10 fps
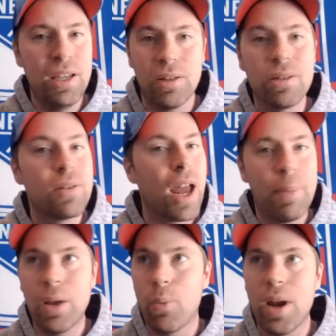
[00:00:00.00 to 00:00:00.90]
you got to
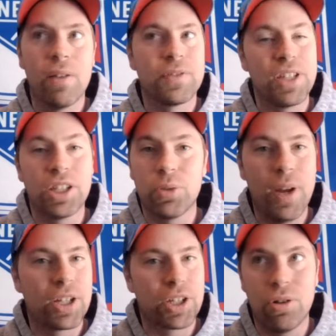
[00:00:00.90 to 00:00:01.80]
be aware of
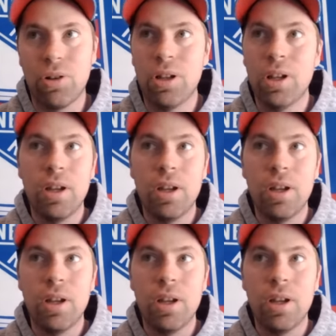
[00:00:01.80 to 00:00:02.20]
situational,